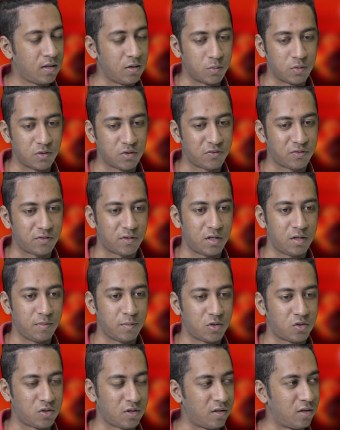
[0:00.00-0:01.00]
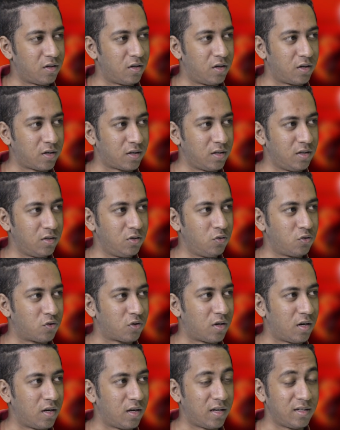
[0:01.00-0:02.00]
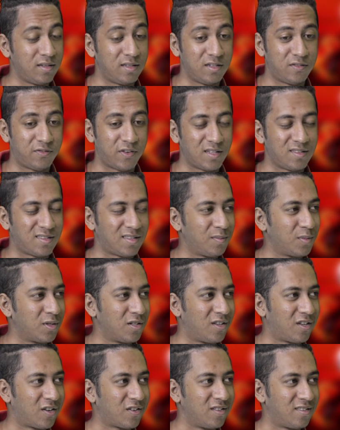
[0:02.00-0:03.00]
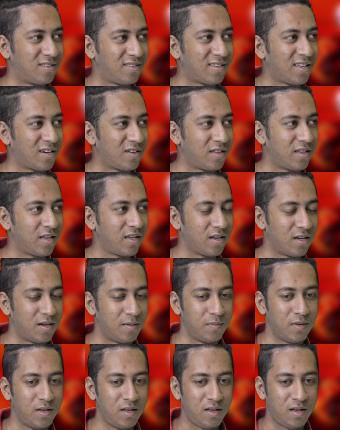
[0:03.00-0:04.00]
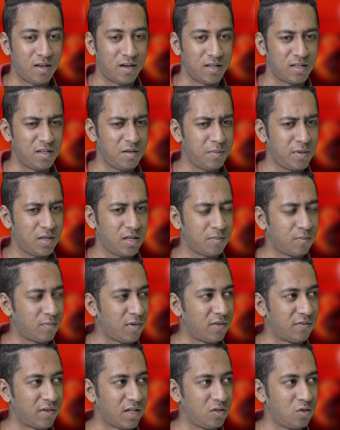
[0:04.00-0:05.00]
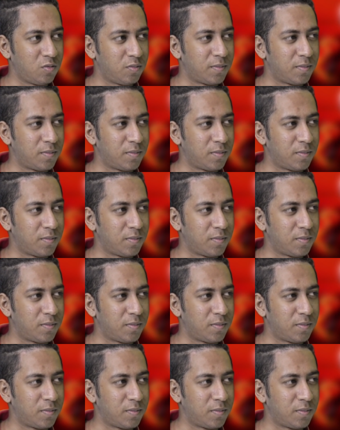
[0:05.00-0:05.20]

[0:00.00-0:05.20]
He was very much an unlucky loser. I did fancy him a lot on Saturday. I did make him my value